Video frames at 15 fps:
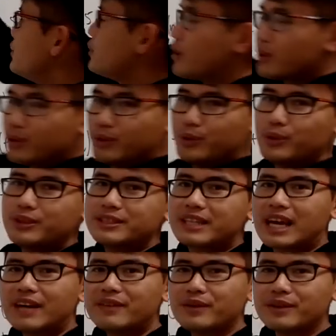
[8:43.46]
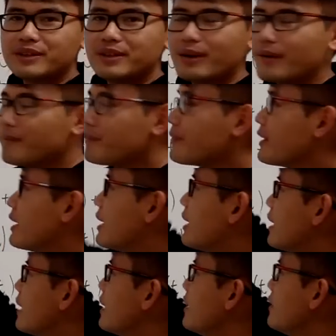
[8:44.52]
sure to do this carefully though.
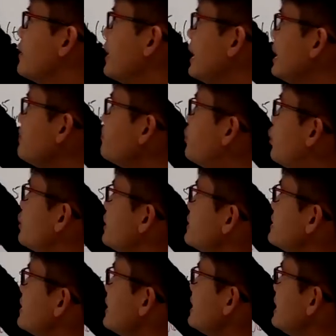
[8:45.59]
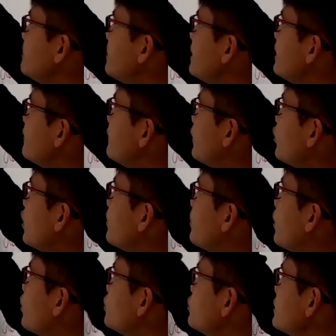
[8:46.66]
The input is the independent
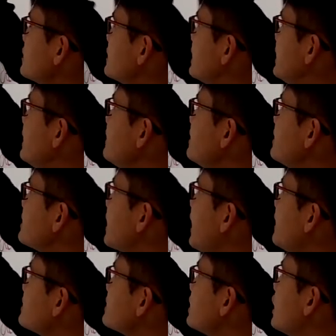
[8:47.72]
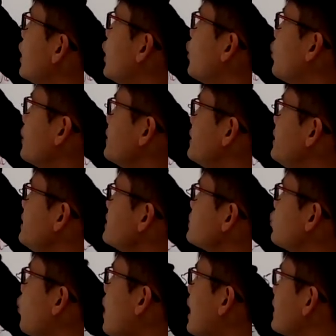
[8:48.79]
variable, which is t in this case. When t is
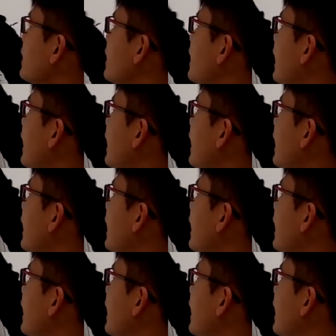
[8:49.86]
1,